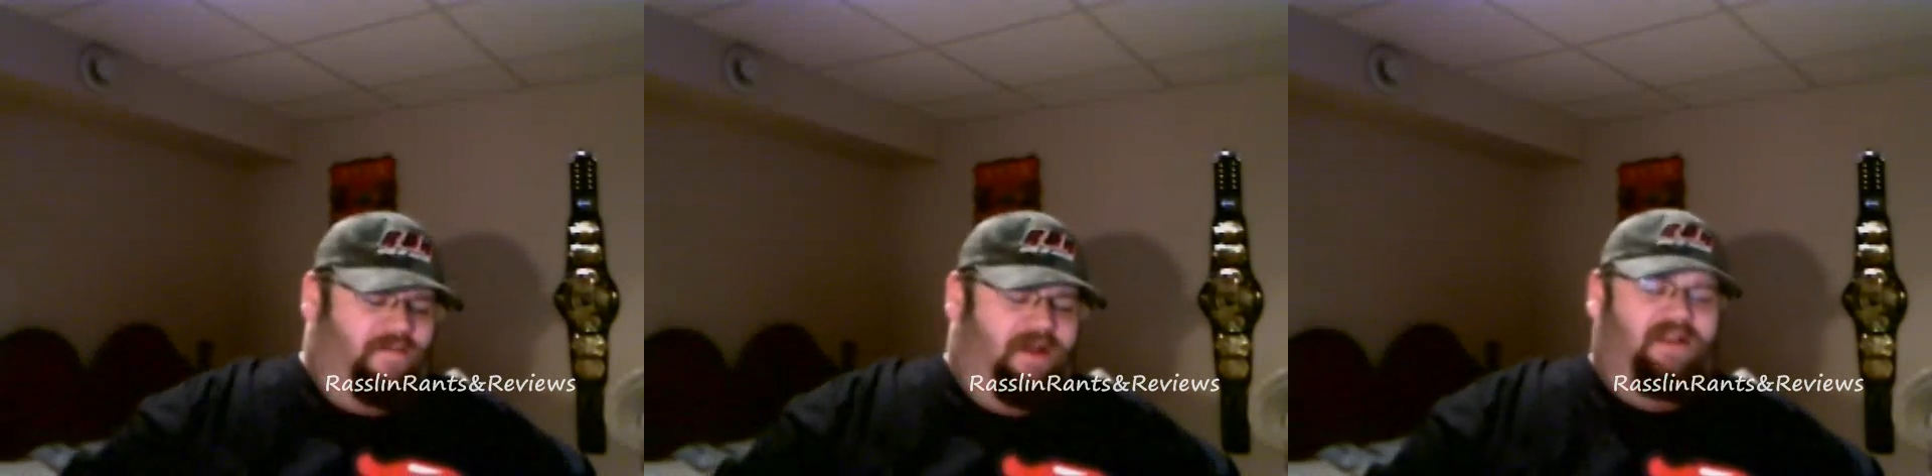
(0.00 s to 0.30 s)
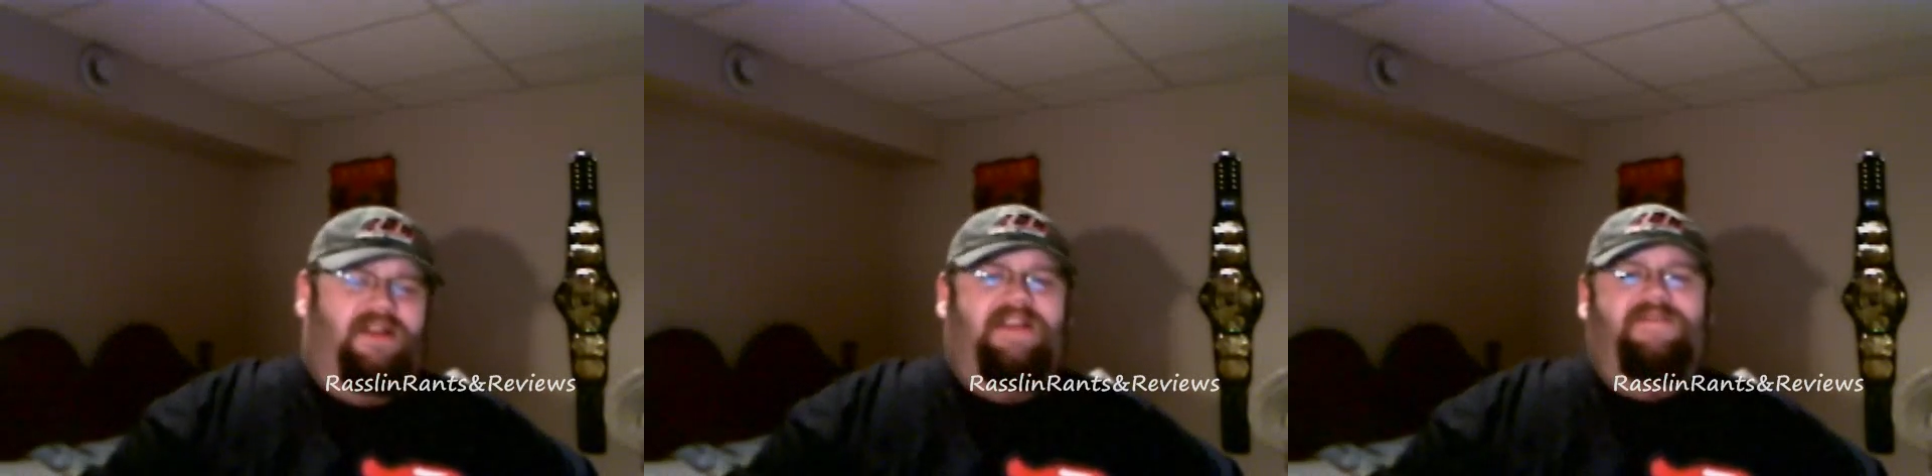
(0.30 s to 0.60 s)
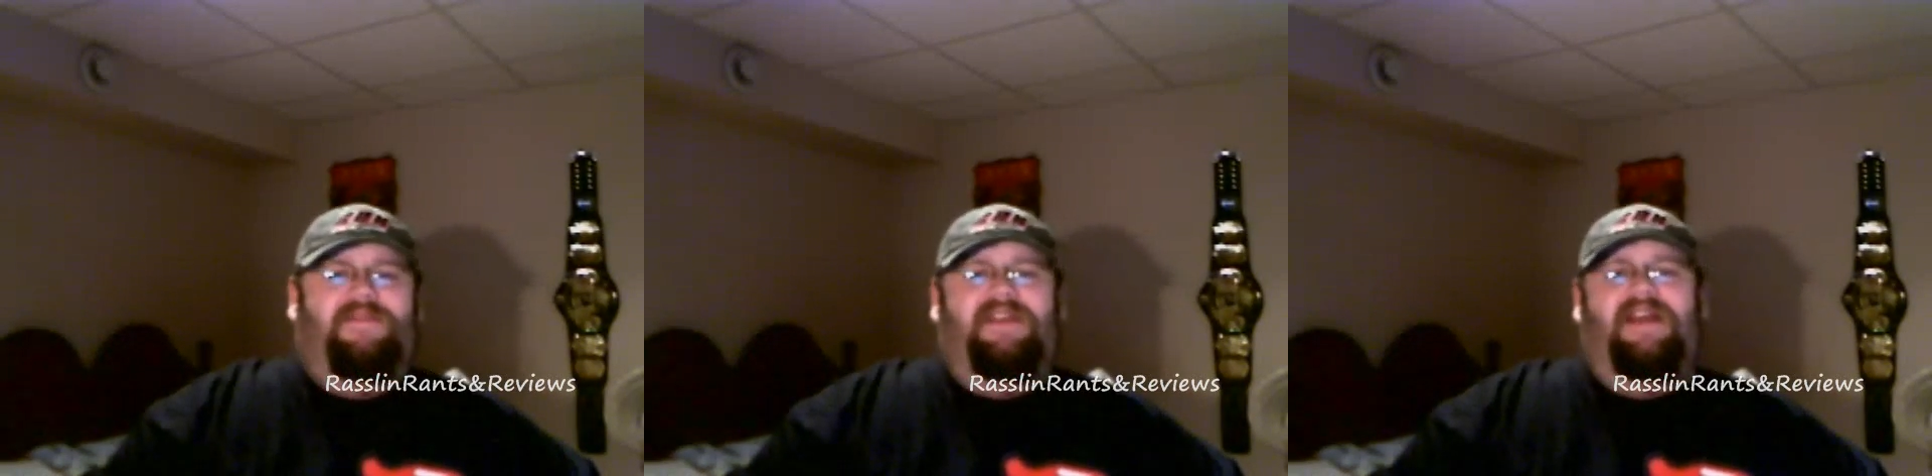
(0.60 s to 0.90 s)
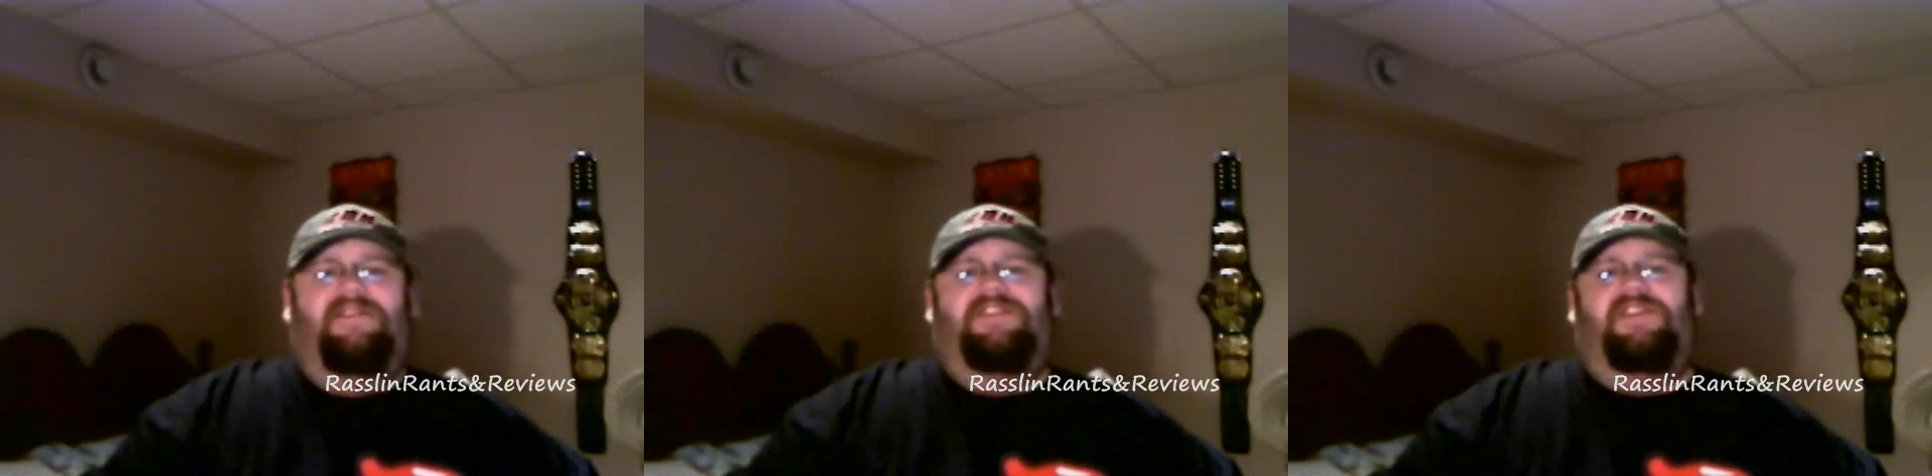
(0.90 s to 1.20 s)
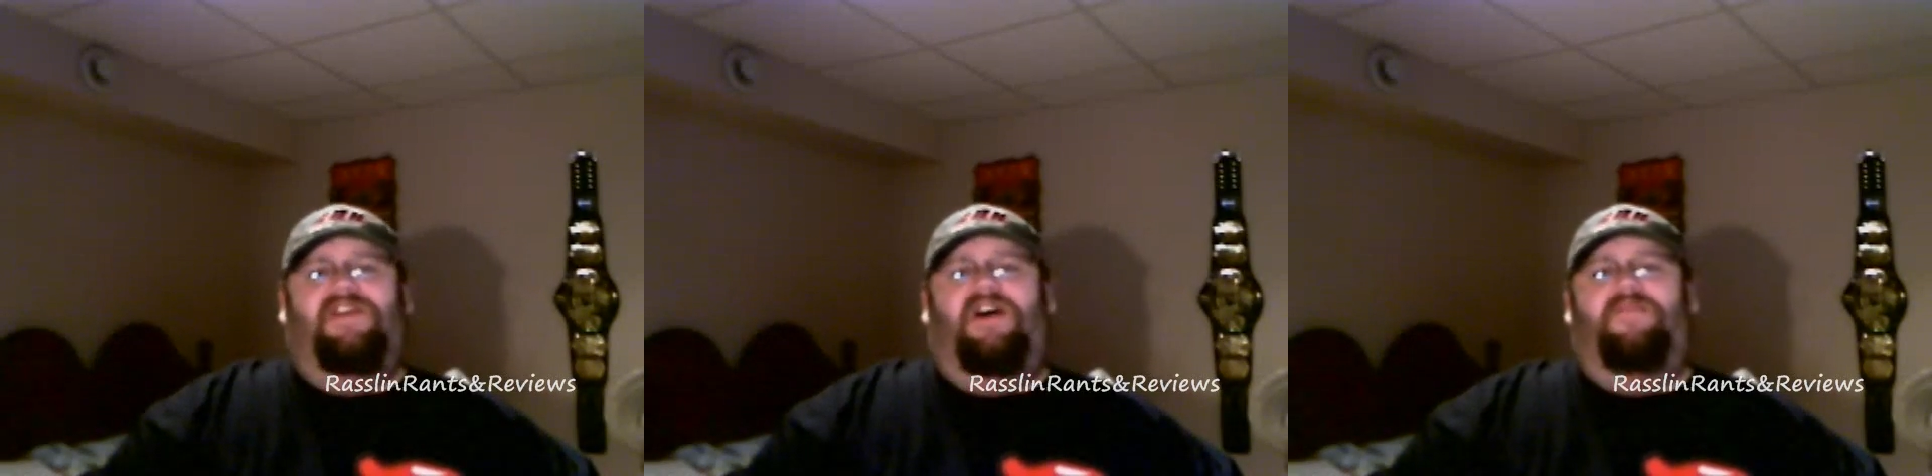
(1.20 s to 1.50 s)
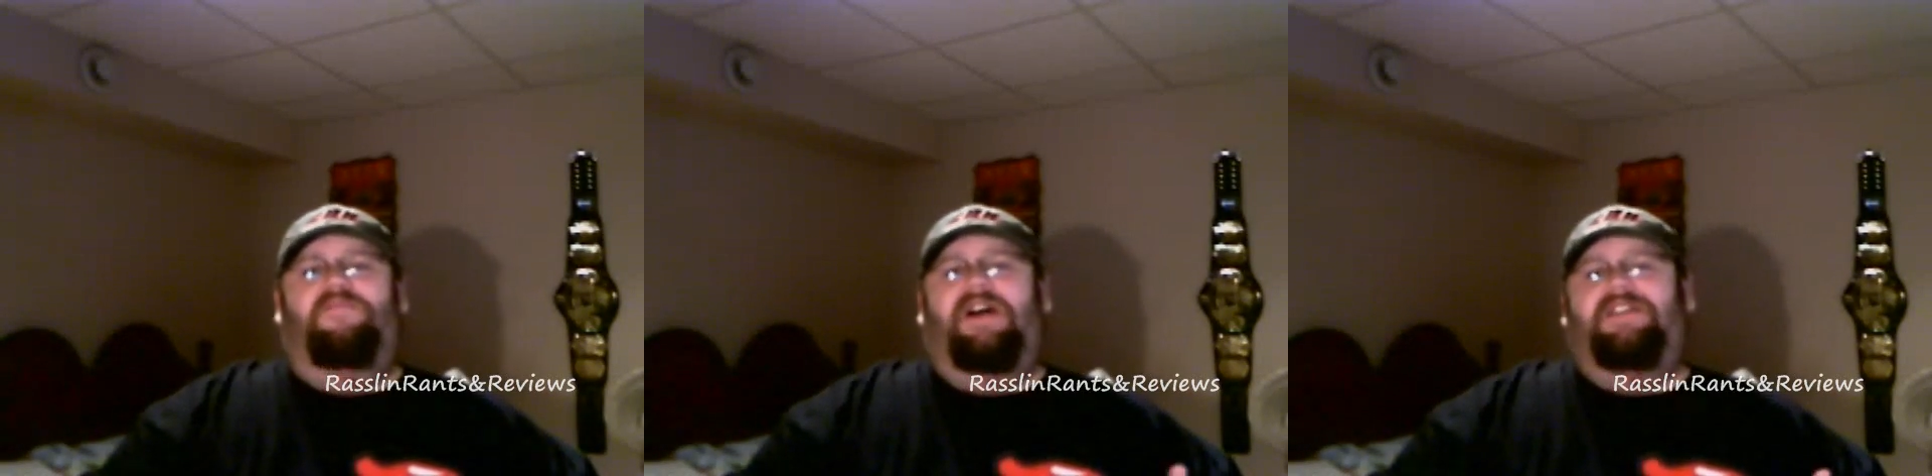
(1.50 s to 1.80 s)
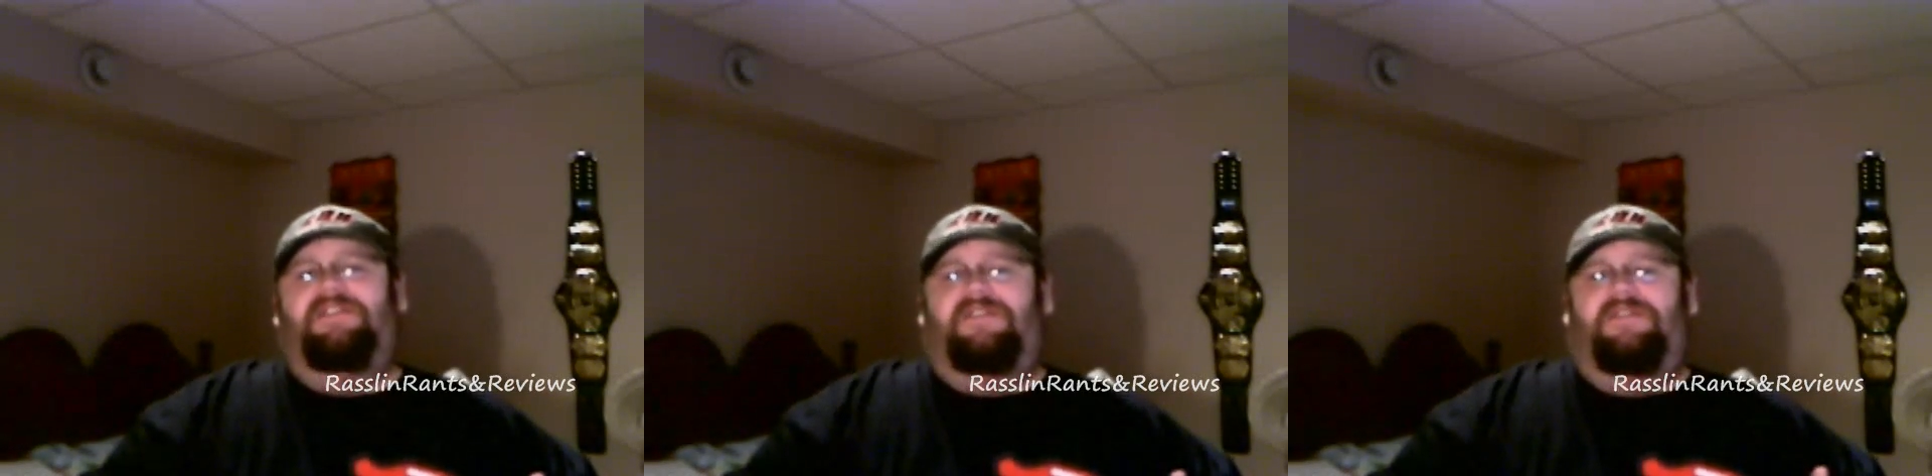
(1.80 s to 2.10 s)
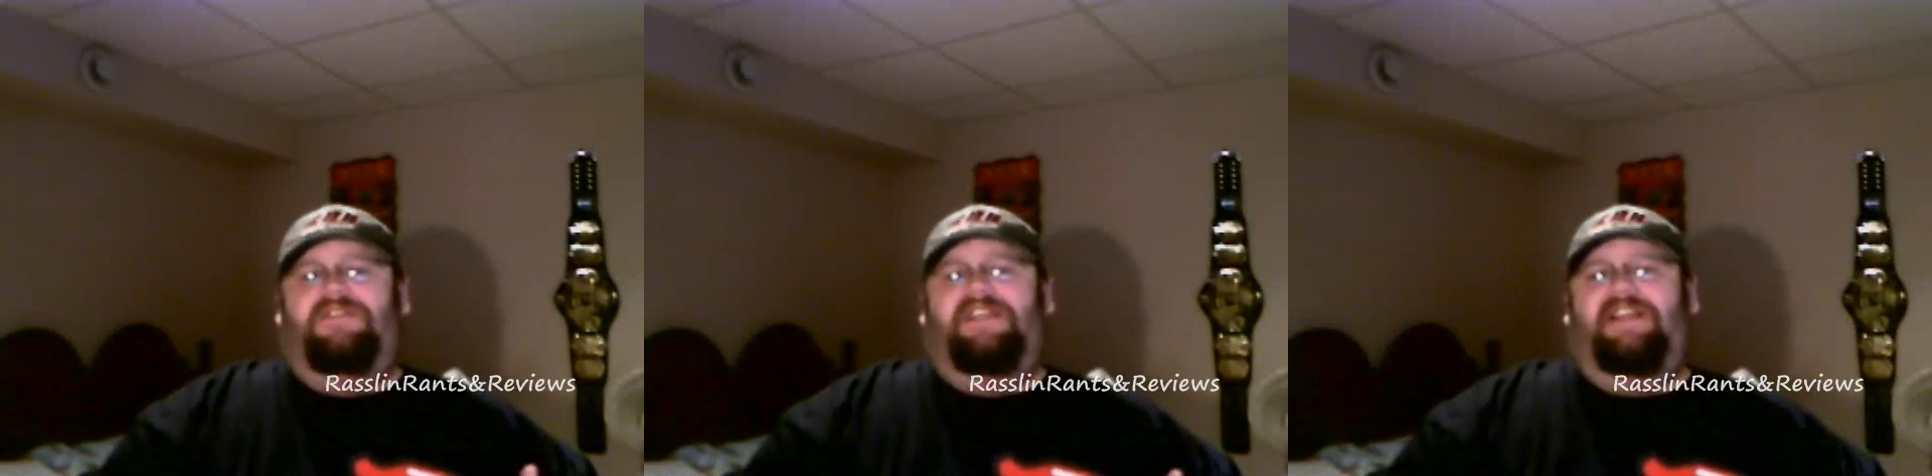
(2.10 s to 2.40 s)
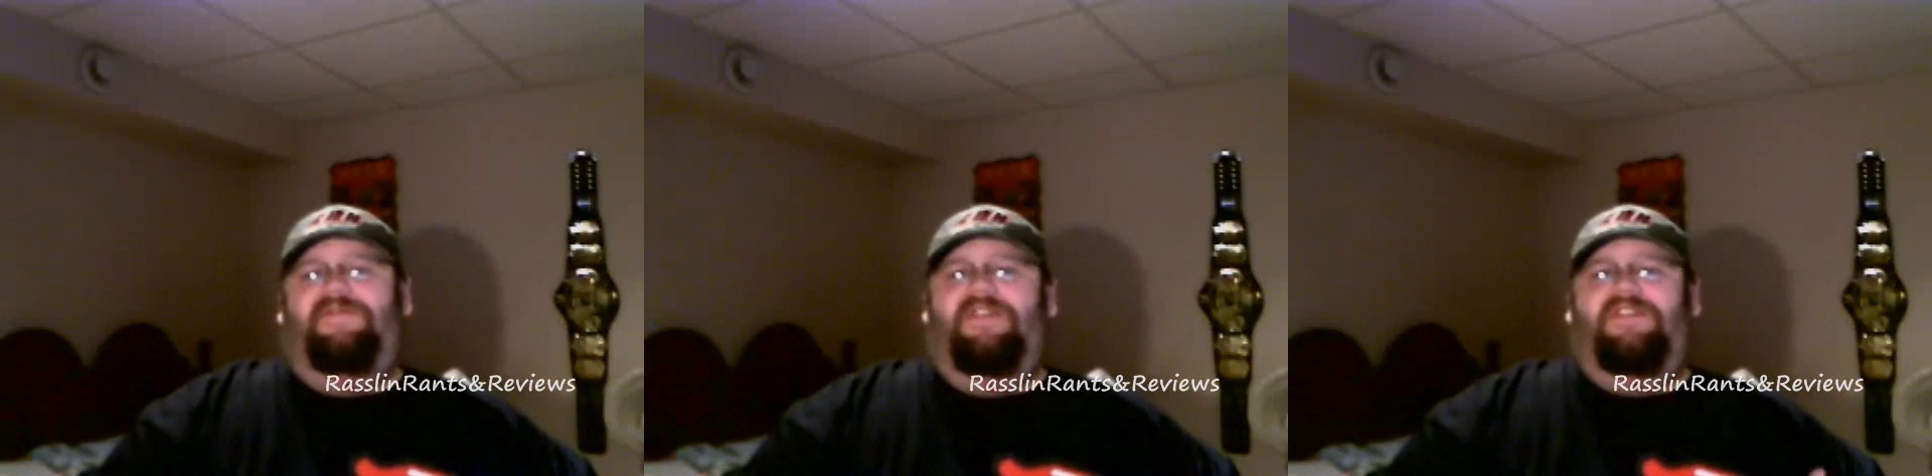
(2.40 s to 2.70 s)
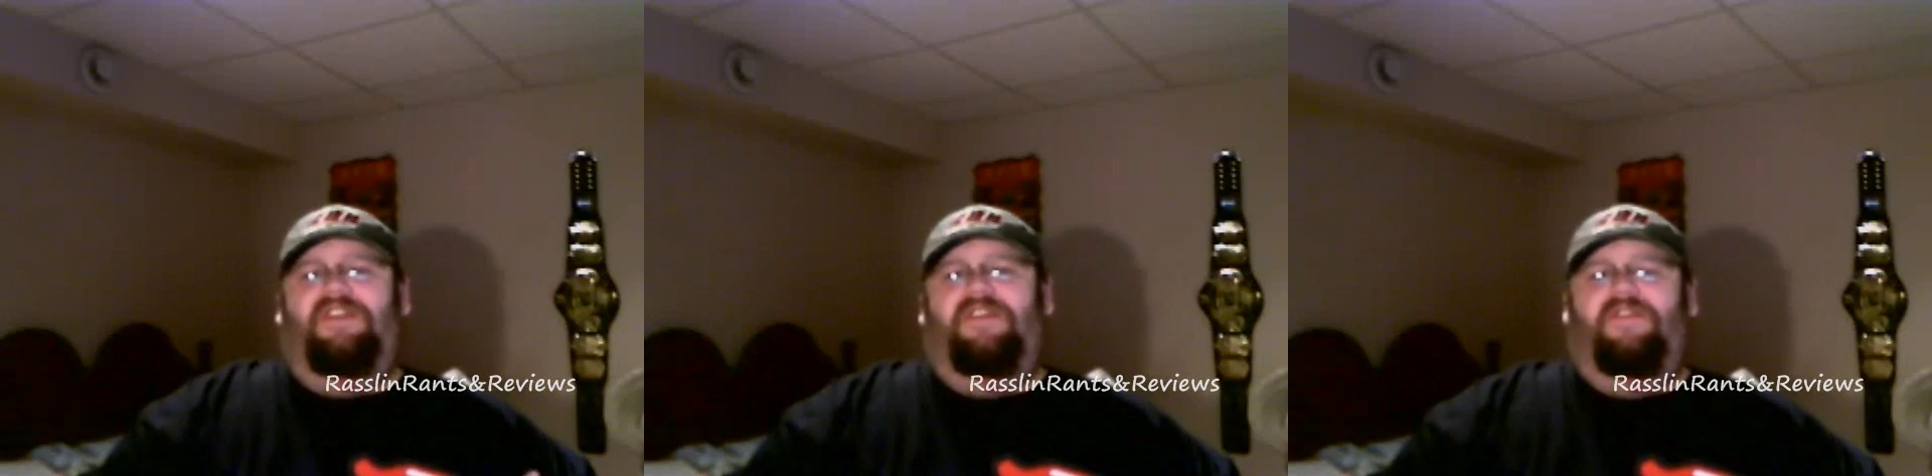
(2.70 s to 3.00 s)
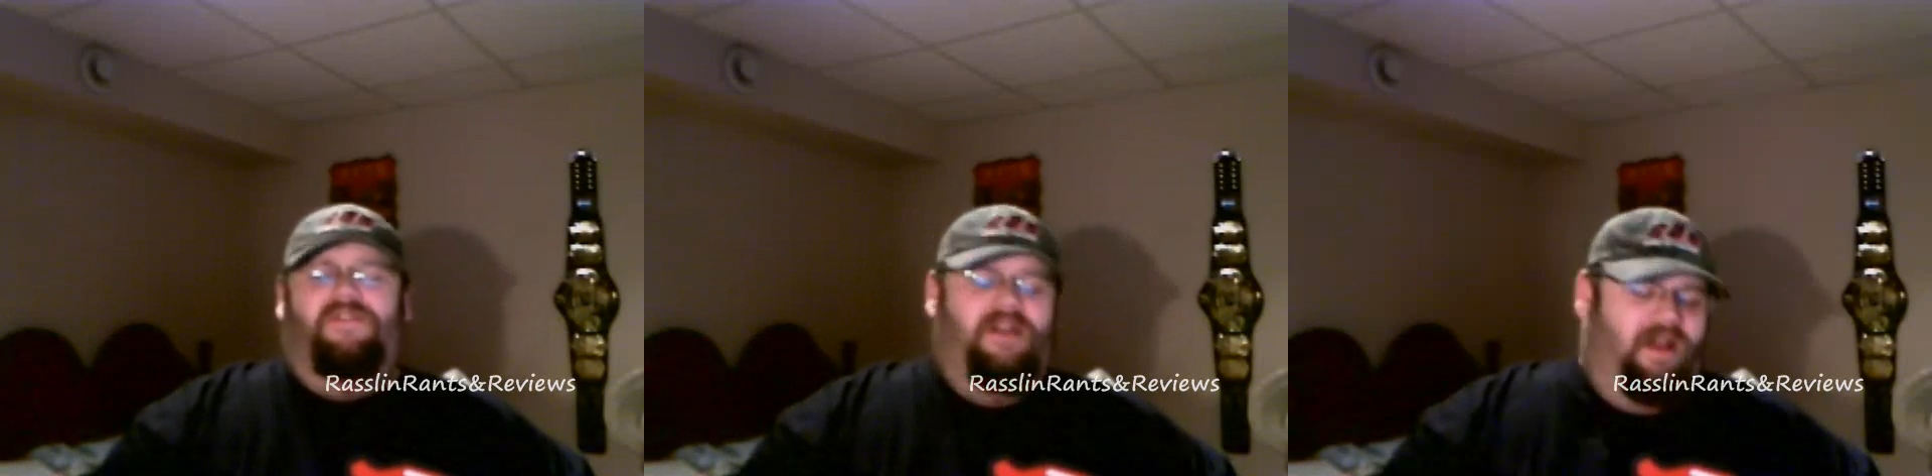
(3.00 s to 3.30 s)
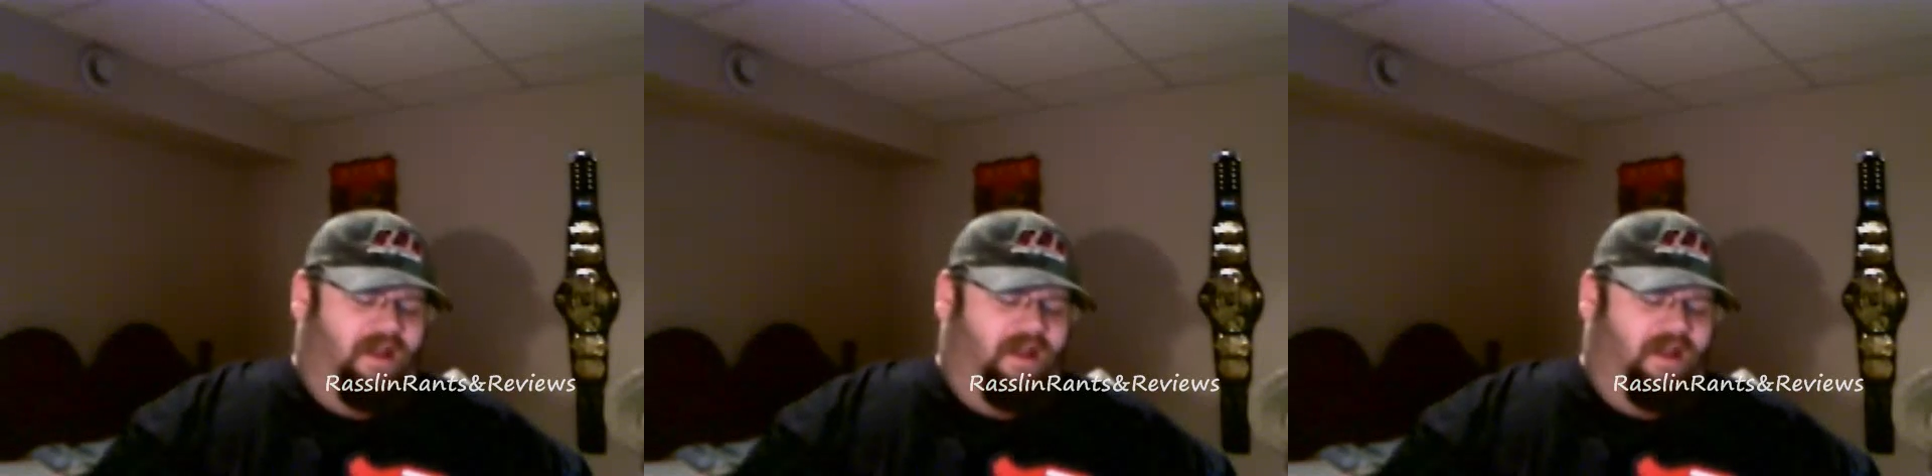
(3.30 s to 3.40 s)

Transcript: but you look at everybody else, they're all muscle, 6'2",